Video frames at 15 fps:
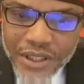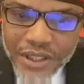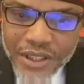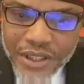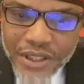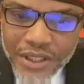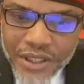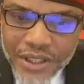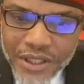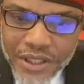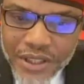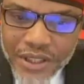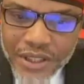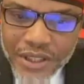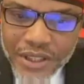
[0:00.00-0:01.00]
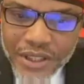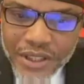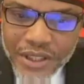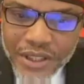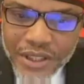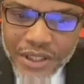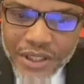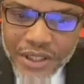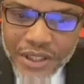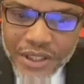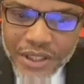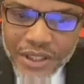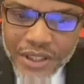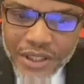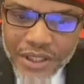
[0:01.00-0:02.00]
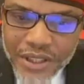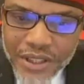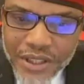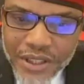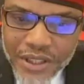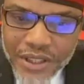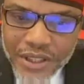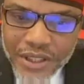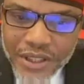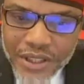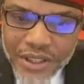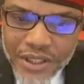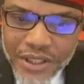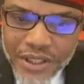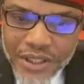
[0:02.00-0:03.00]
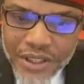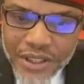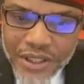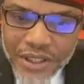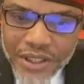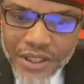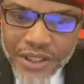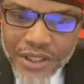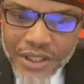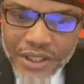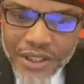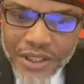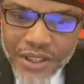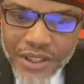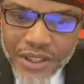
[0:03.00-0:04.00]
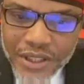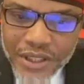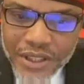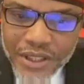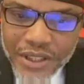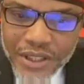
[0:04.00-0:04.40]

No one is speaking in this clip.